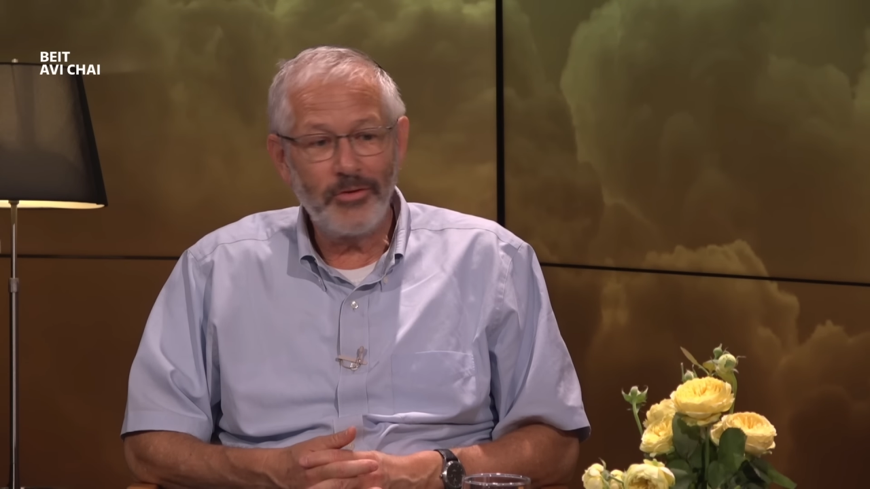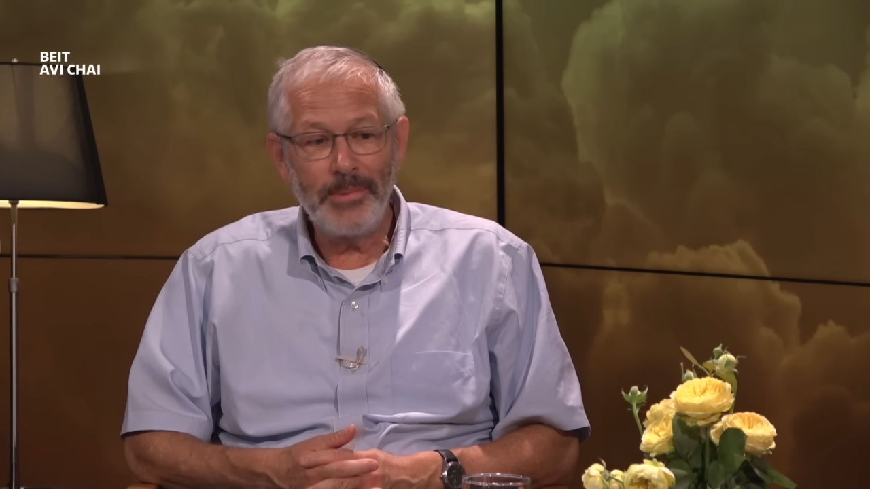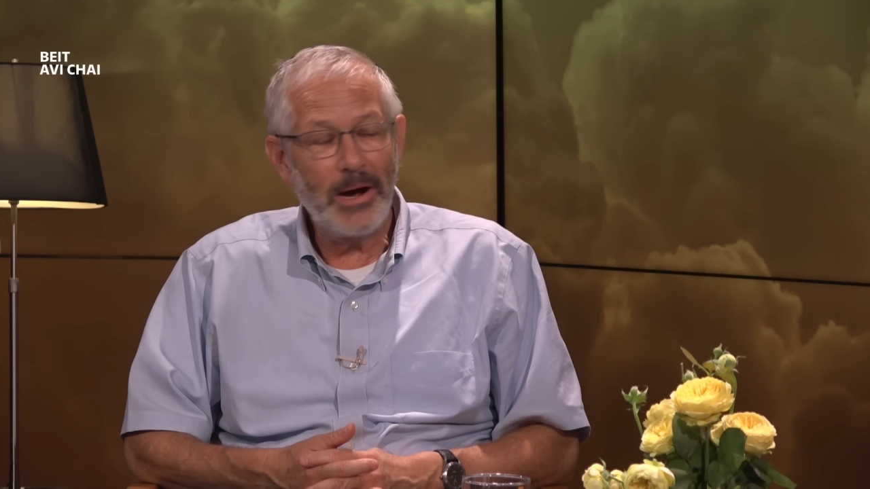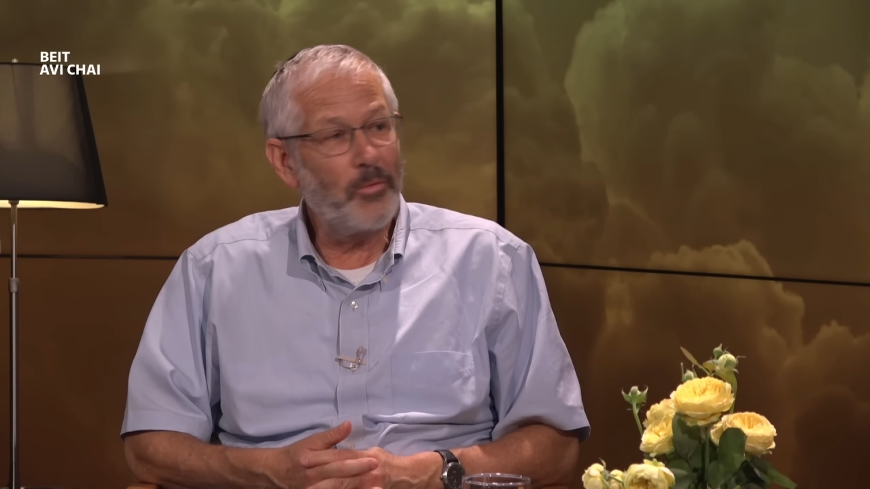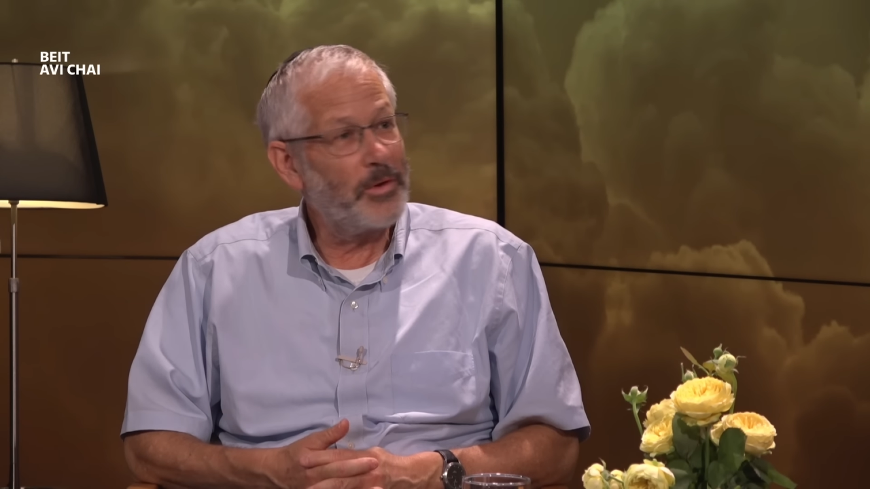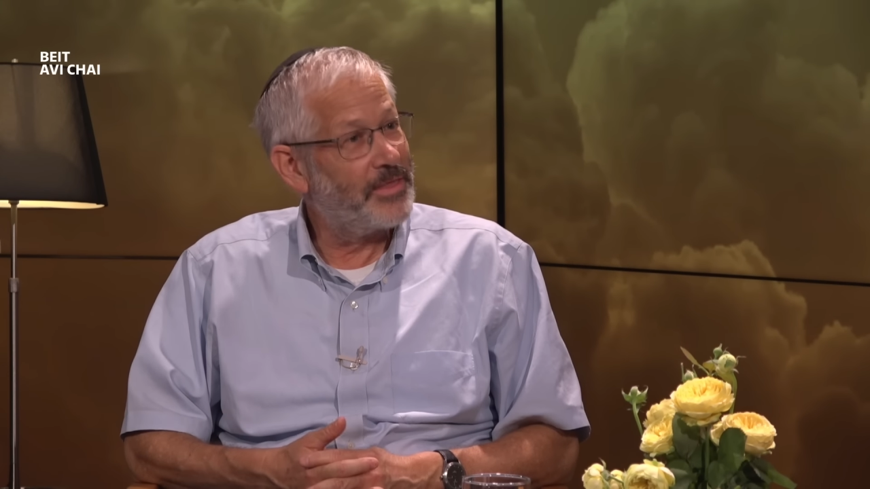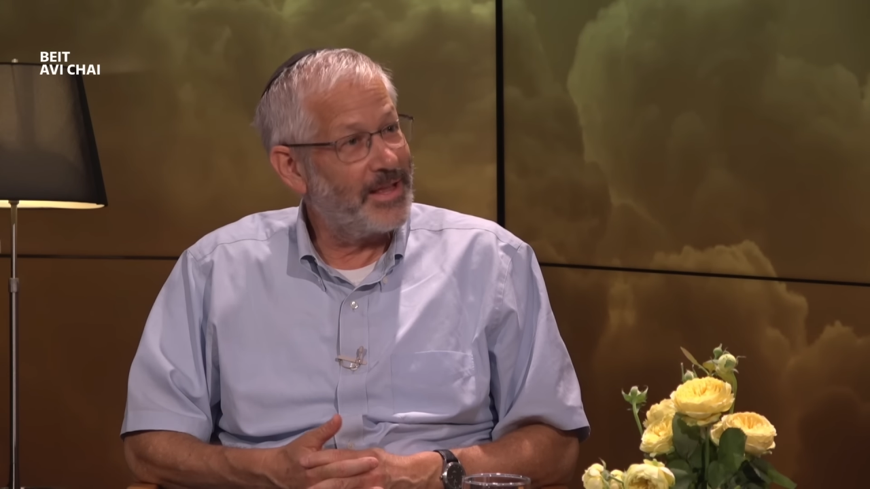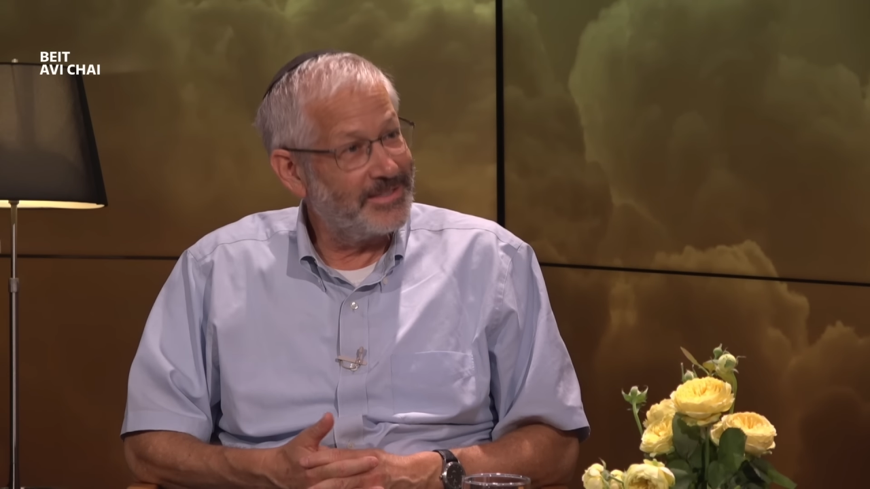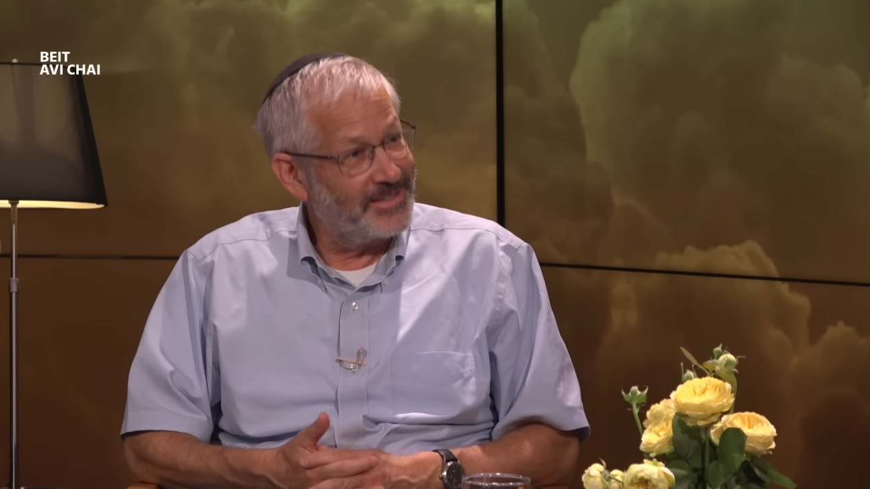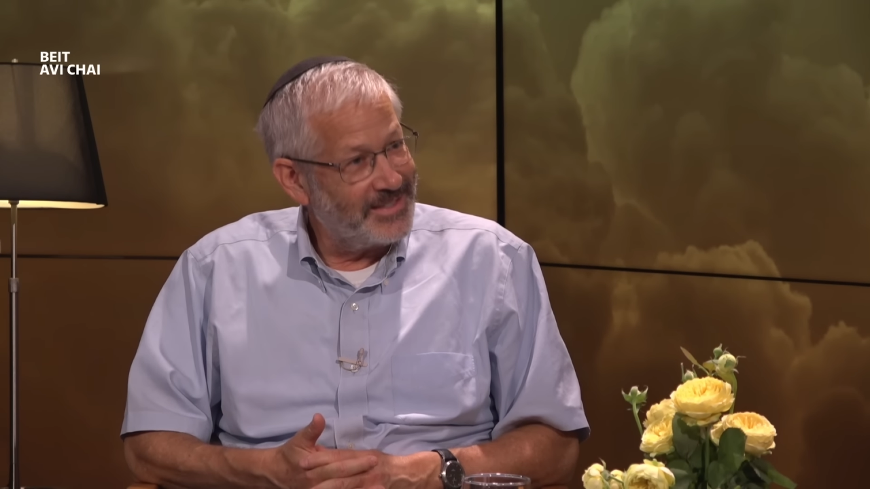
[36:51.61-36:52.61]
about what
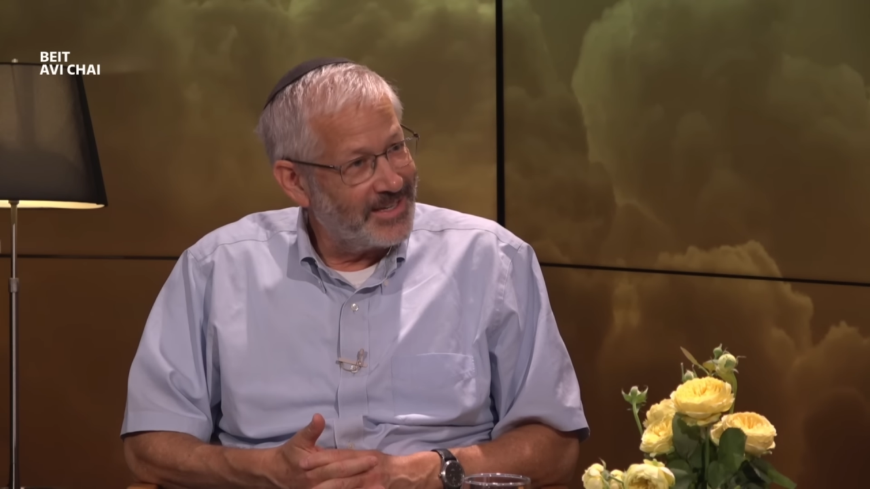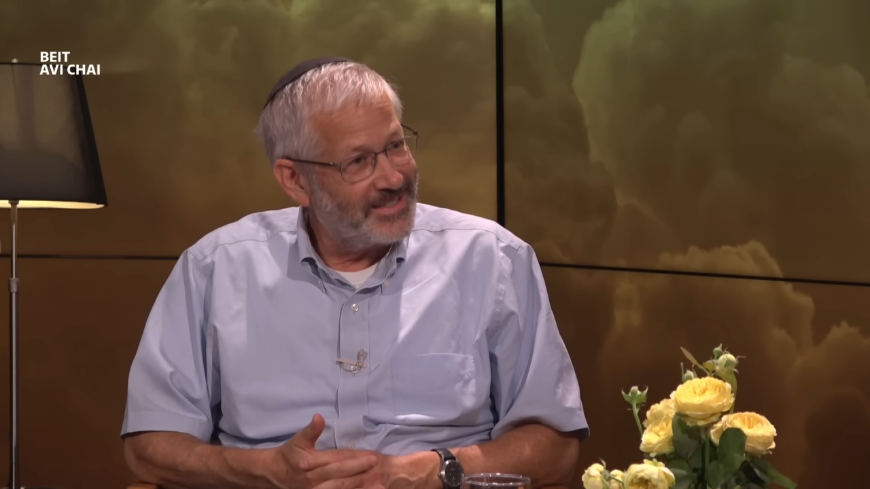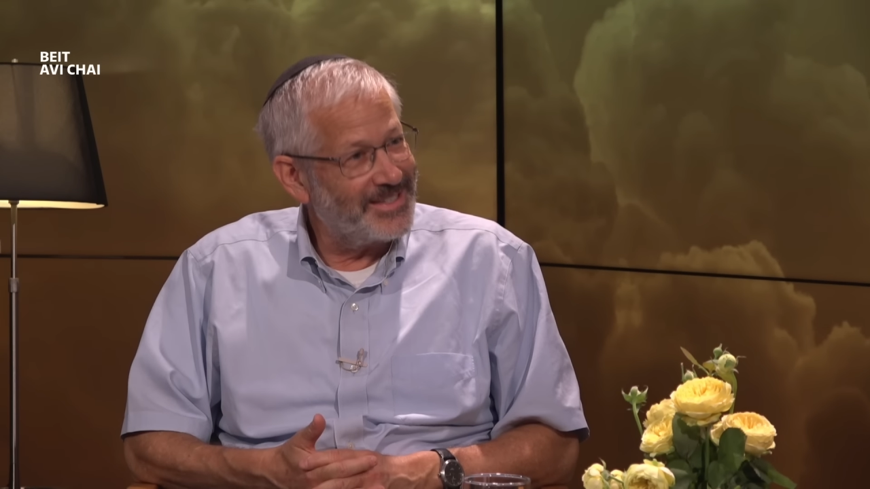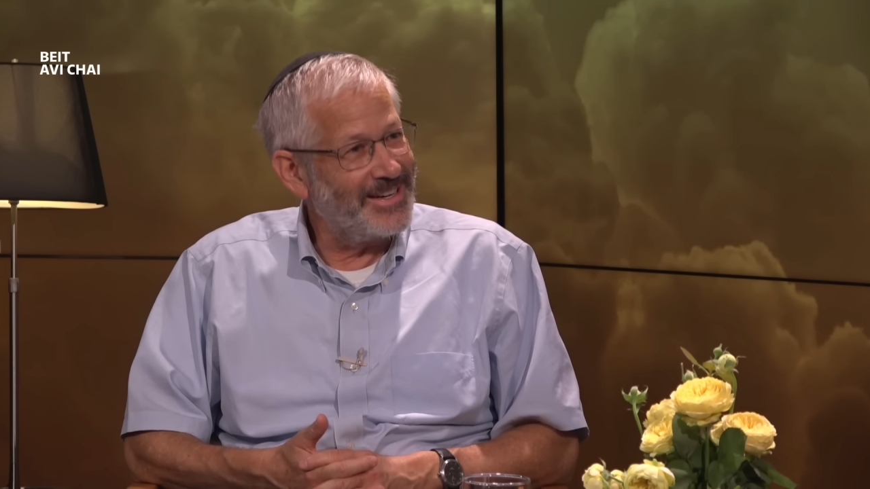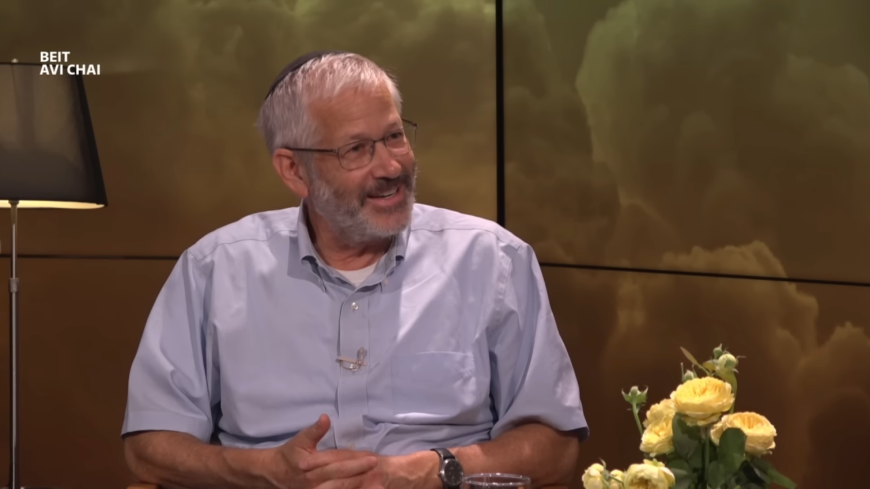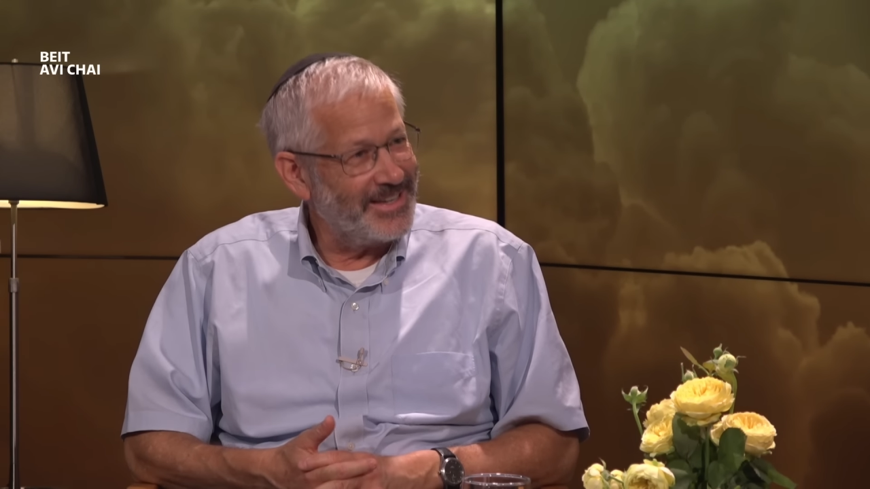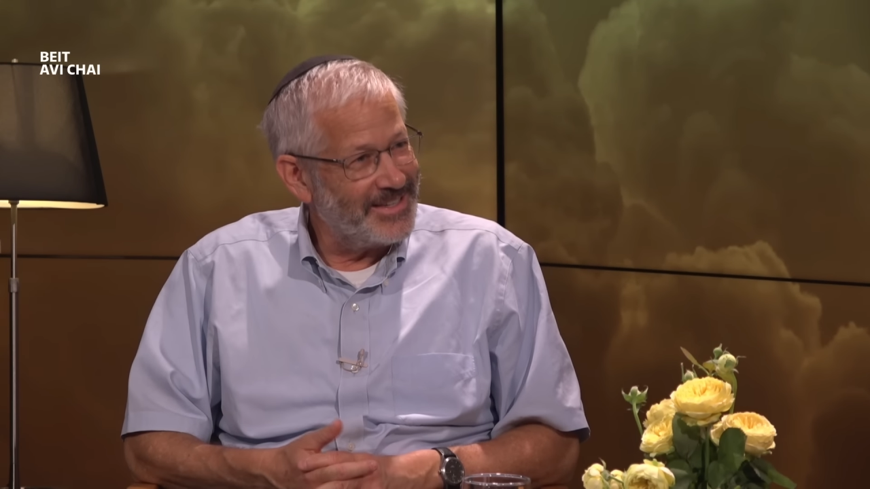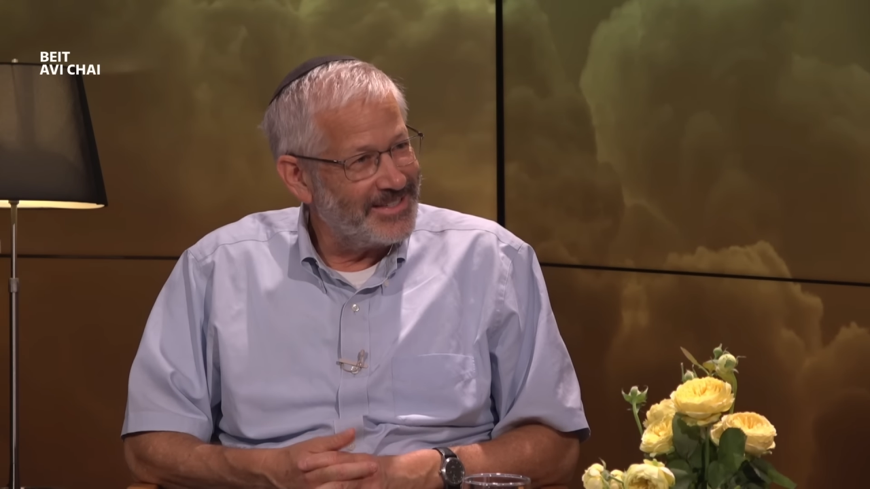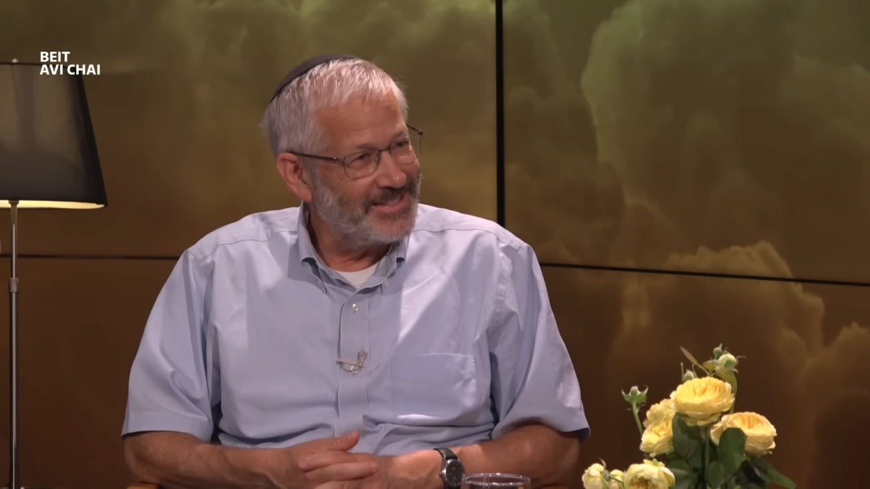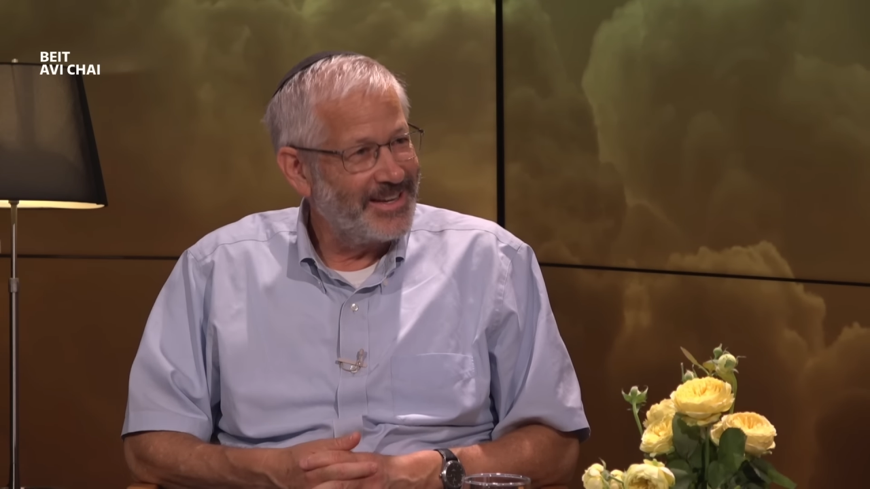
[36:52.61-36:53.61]
that destiny
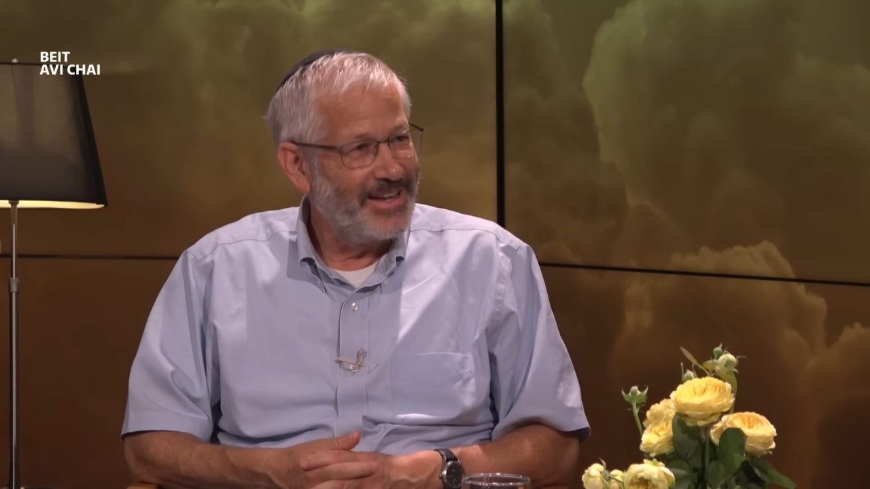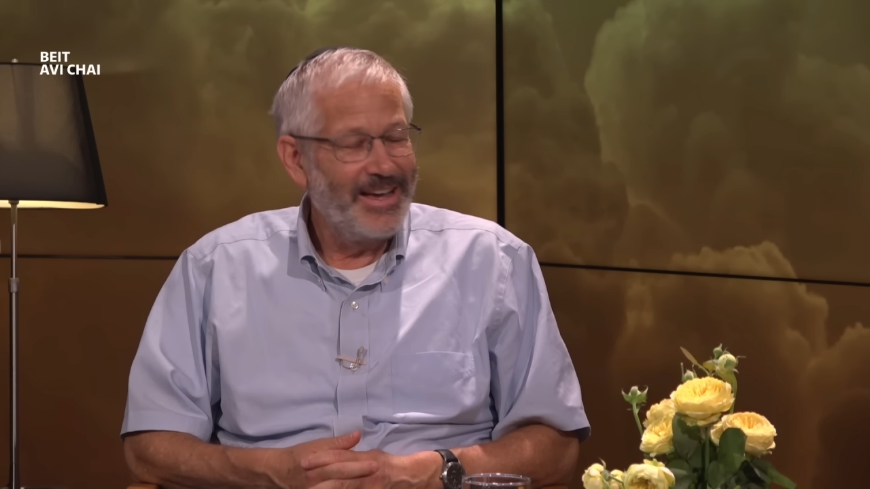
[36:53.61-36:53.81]
is